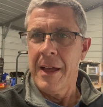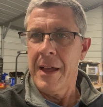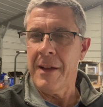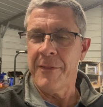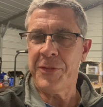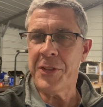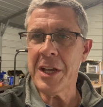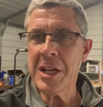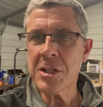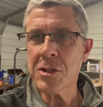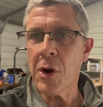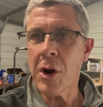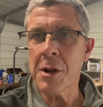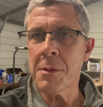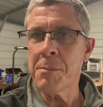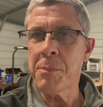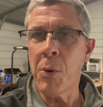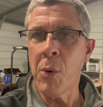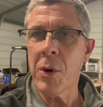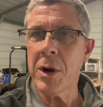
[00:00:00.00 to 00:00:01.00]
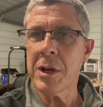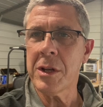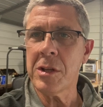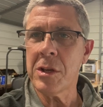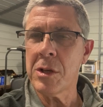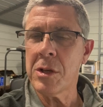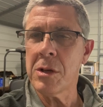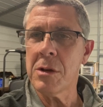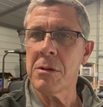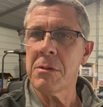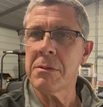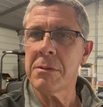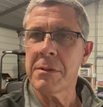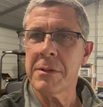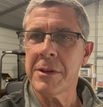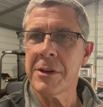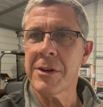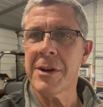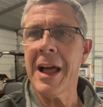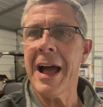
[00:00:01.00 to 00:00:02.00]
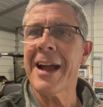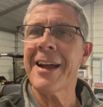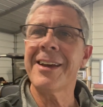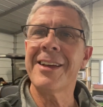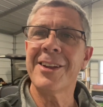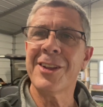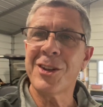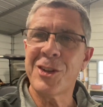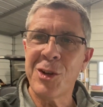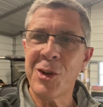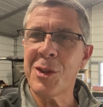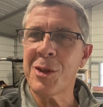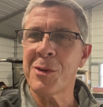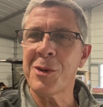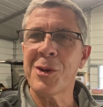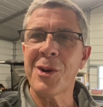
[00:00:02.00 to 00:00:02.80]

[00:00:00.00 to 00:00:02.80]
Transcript: If things aren't important to you, you're not going to do that.